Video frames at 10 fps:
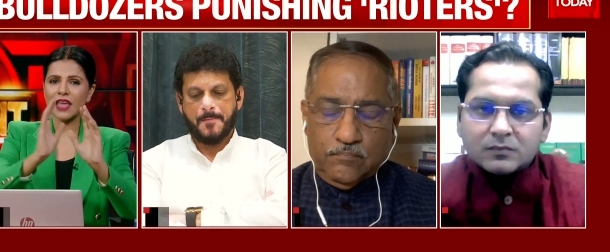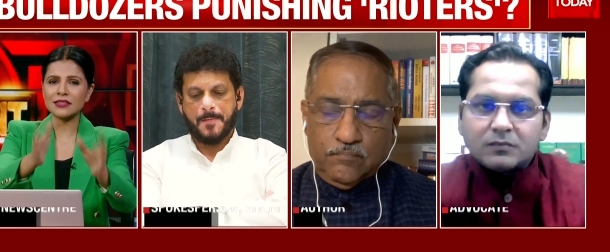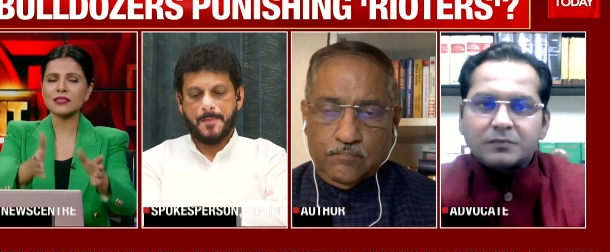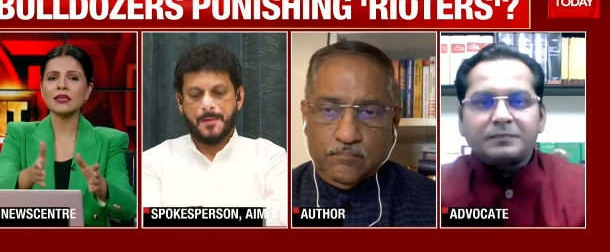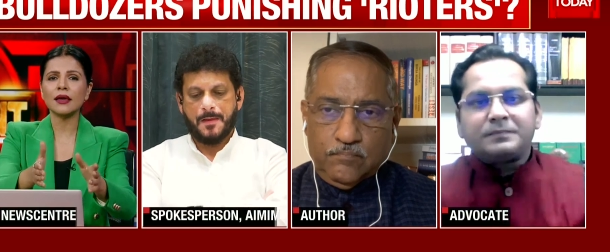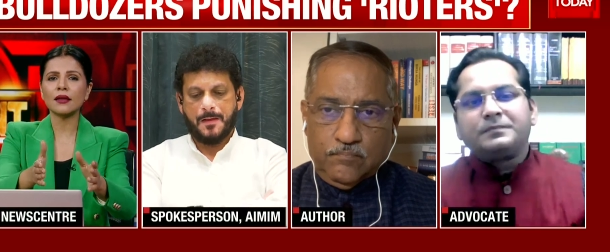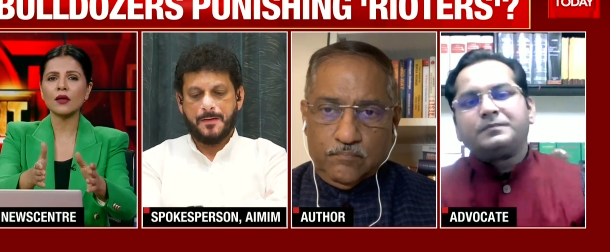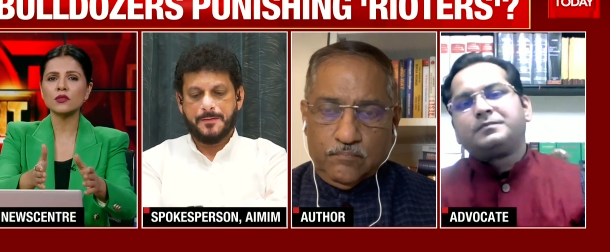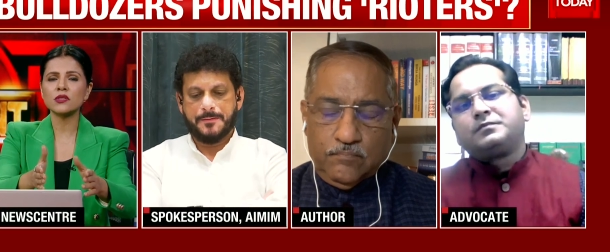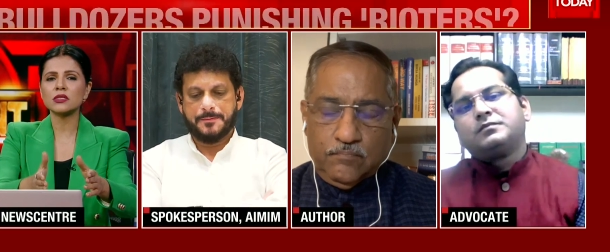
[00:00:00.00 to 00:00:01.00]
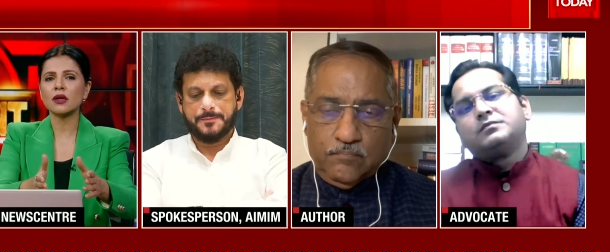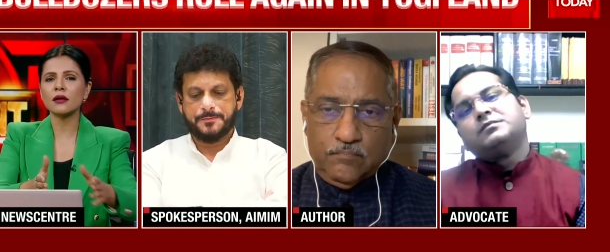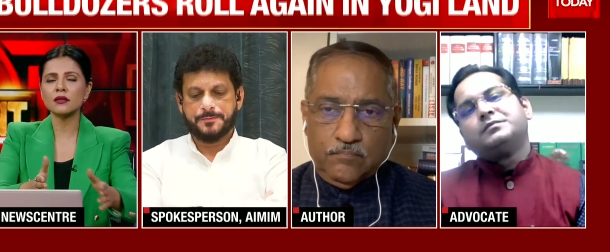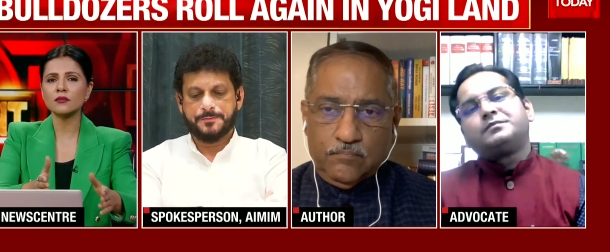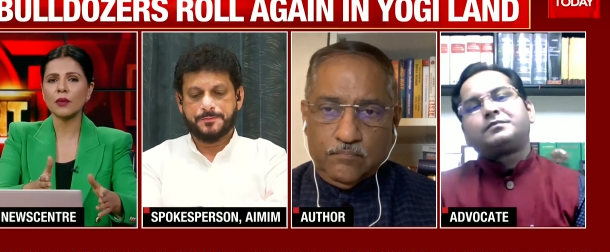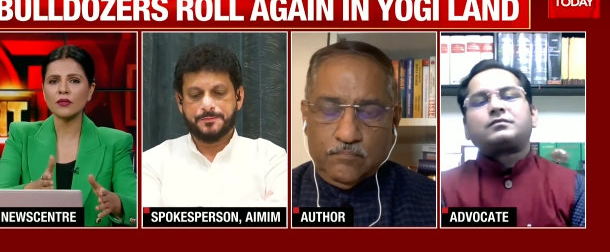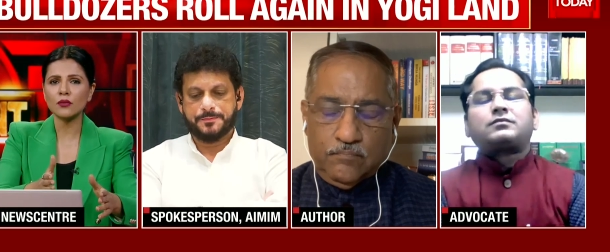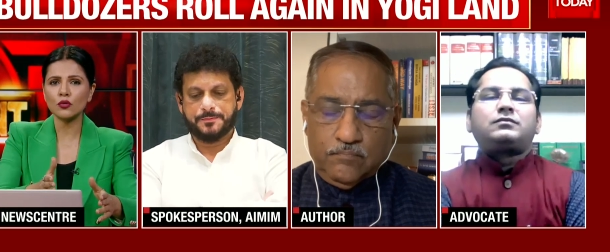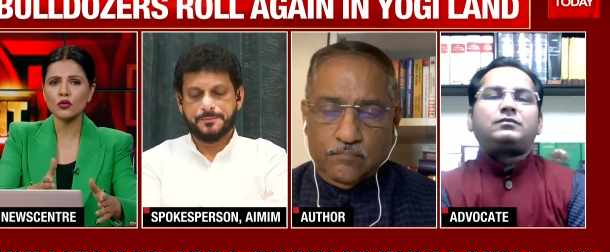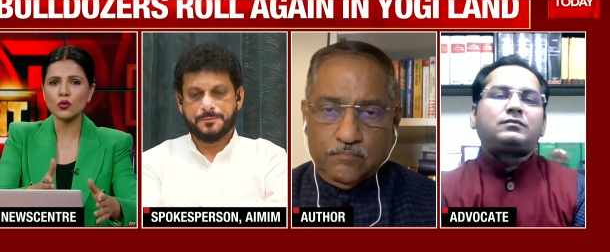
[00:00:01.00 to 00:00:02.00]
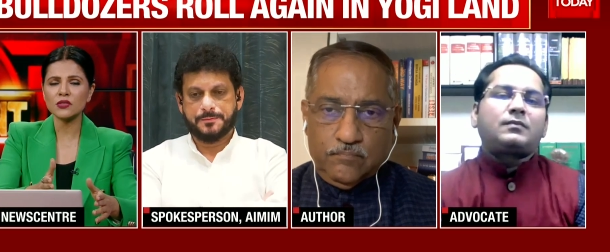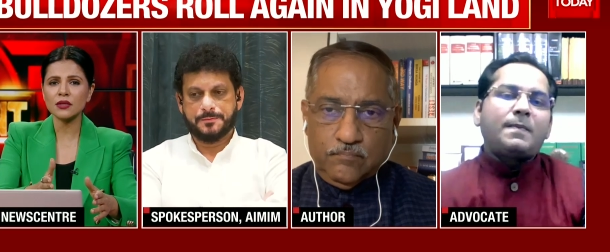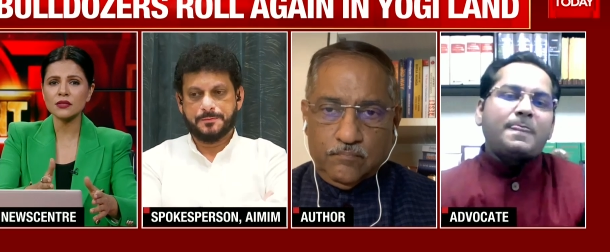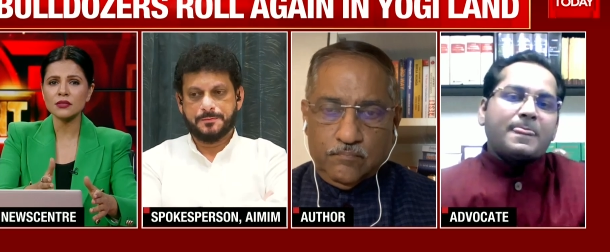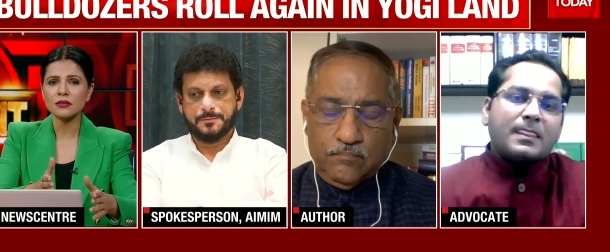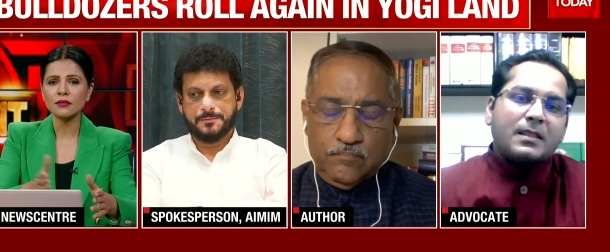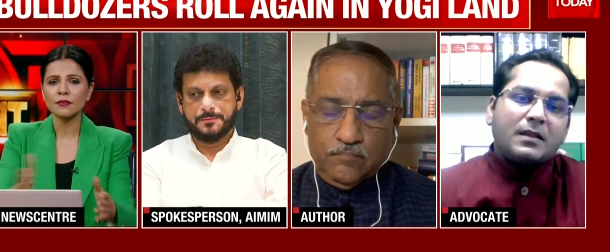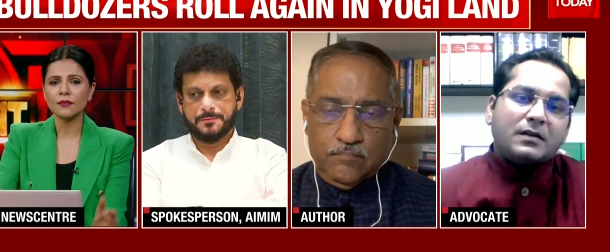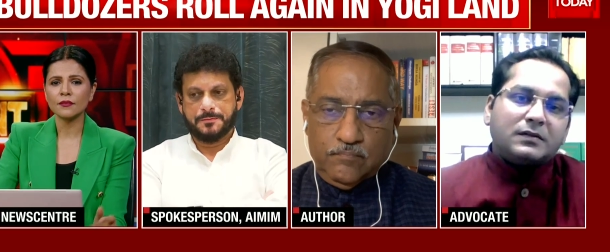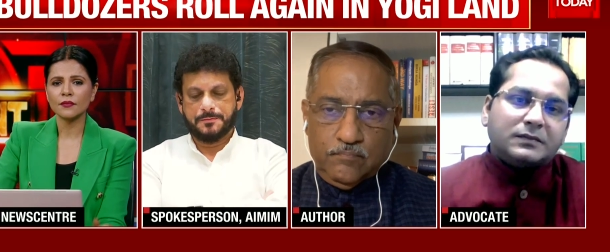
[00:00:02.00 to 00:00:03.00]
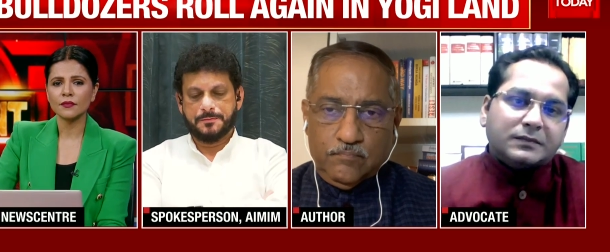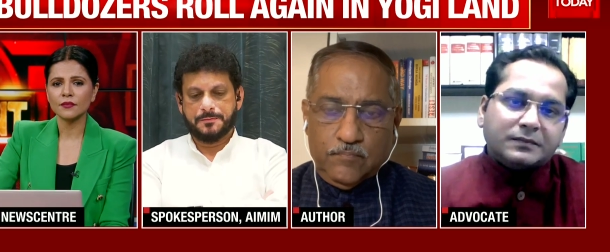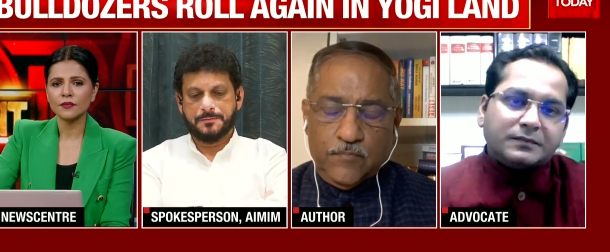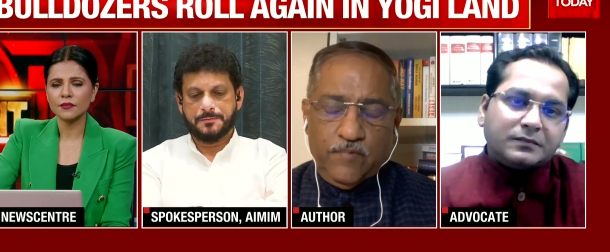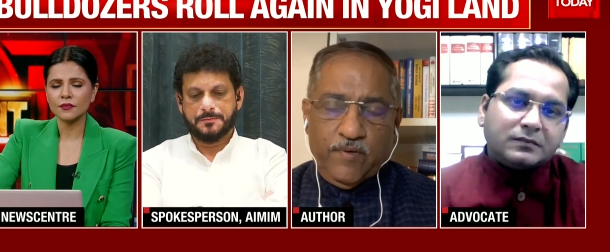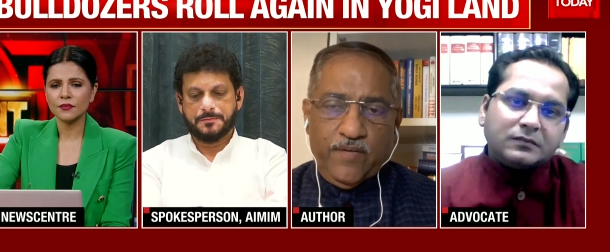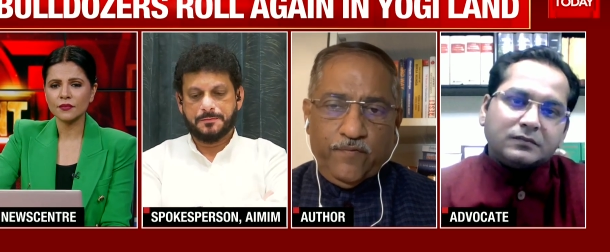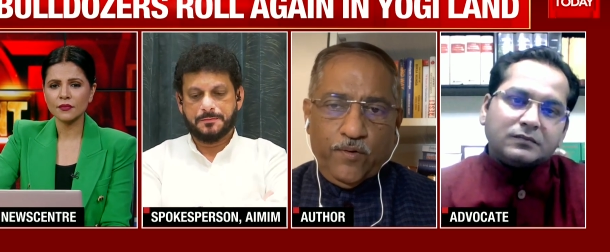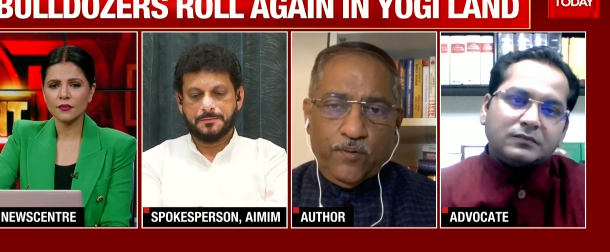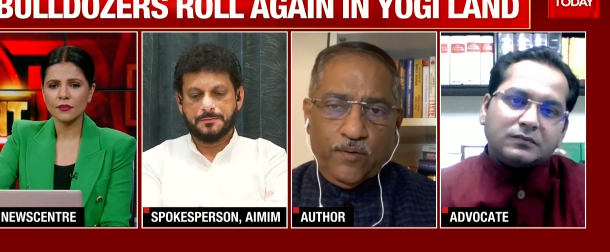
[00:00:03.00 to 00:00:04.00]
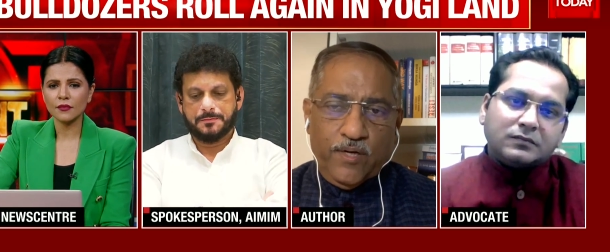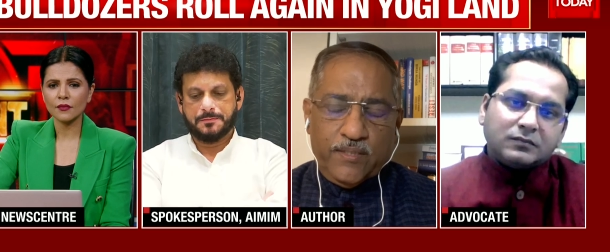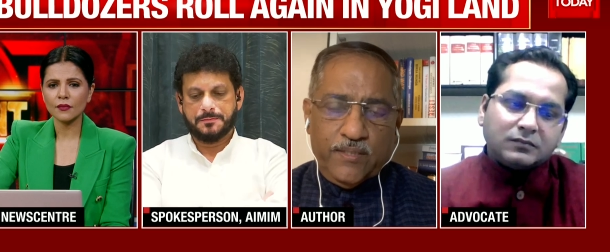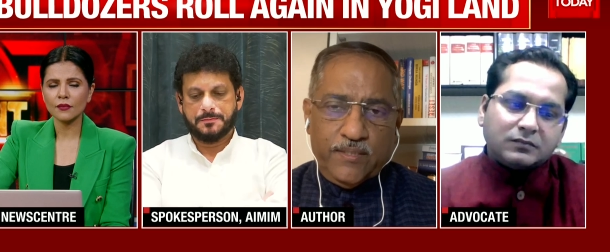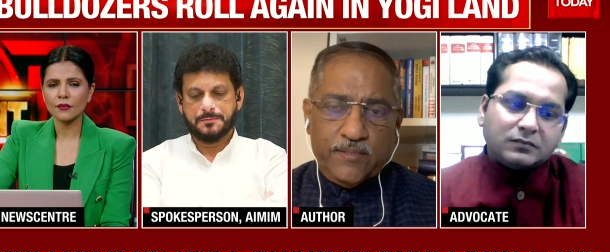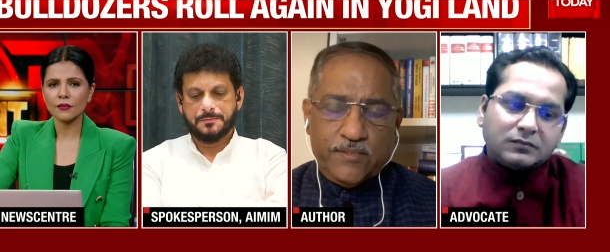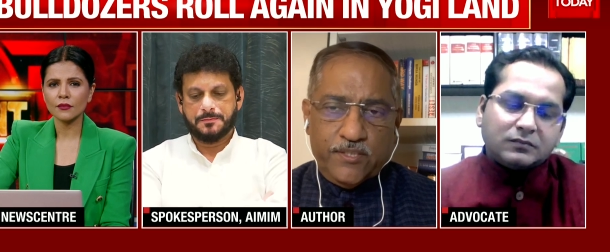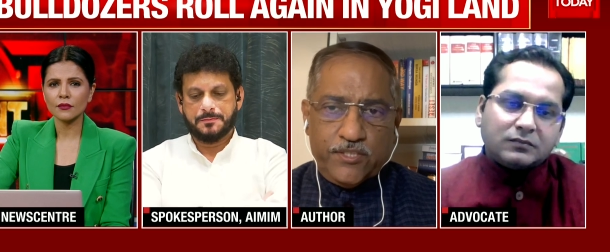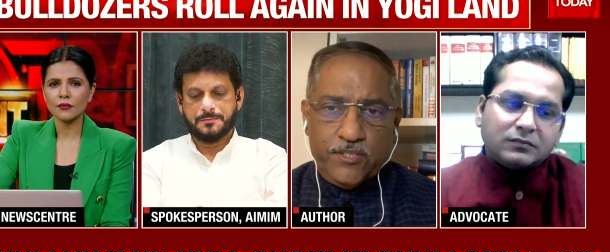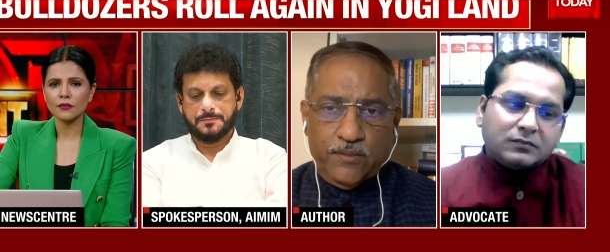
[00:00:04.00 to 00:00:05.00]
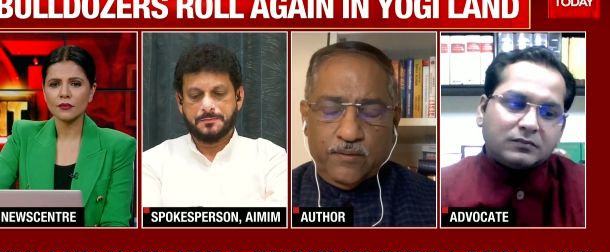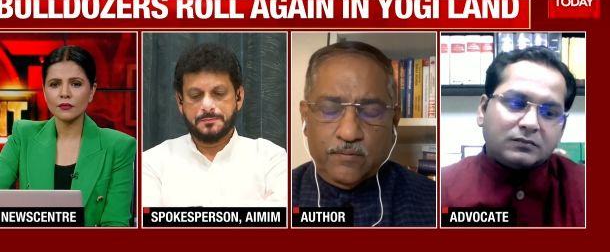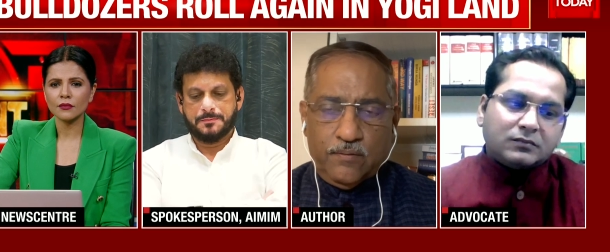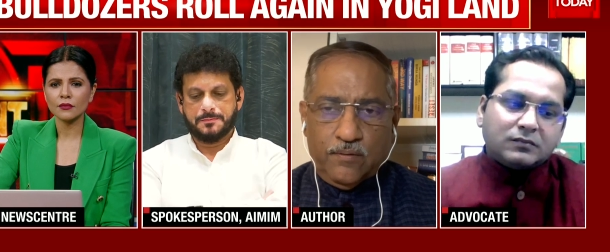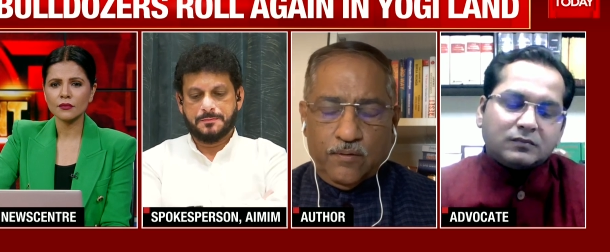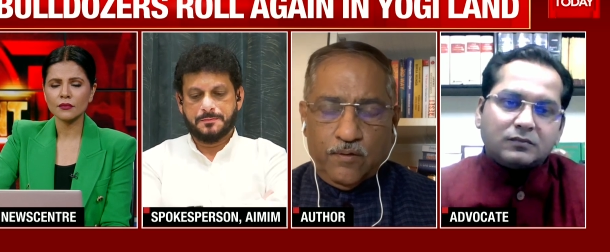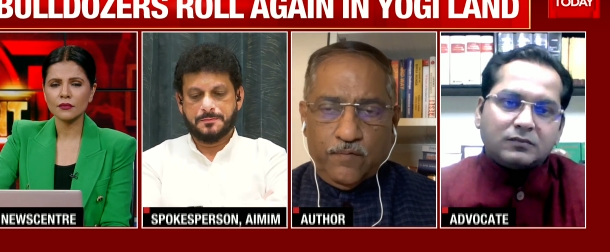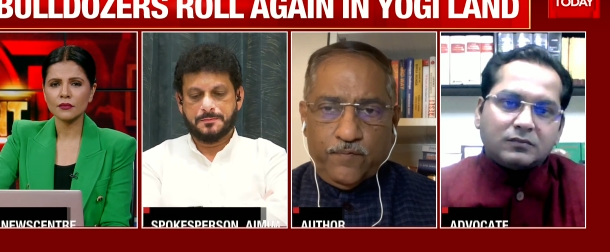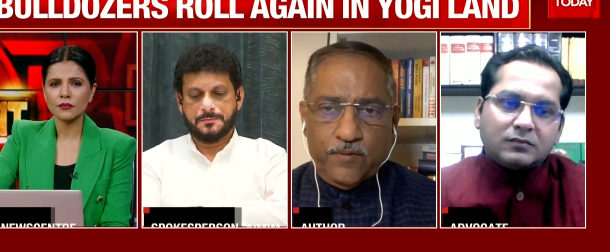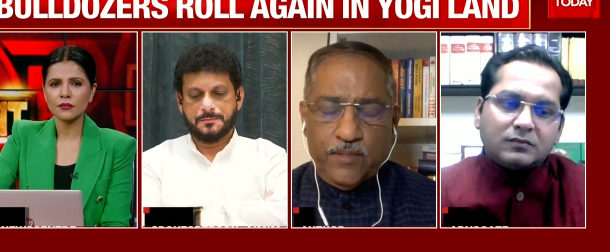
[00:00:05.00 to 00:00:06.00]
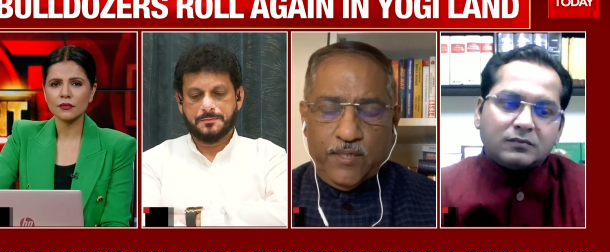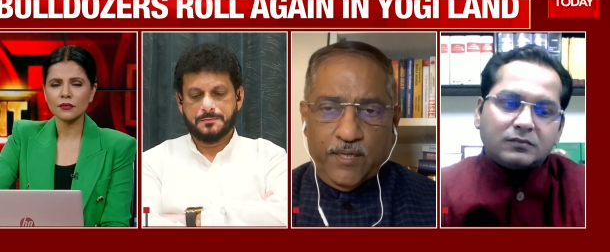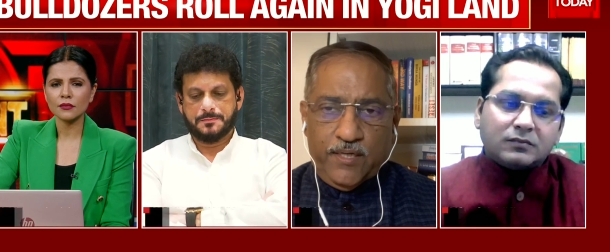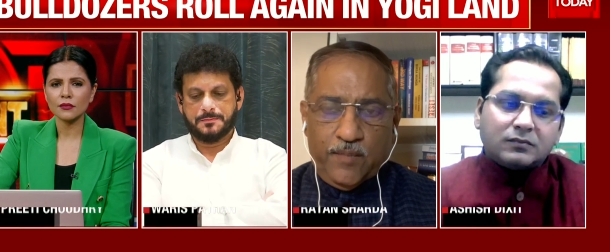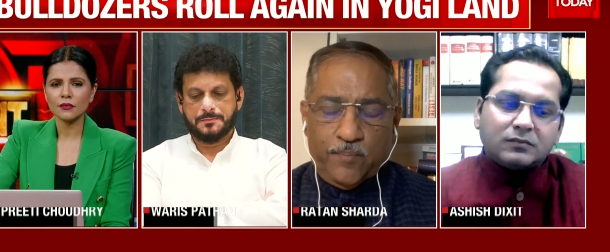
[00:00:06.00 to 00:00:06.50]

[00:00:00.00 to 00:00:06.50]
Speaker 1: that's the area which is targeted by the bulldozers?
Speaker 2: Well, if you look at the destruction of uh, illegal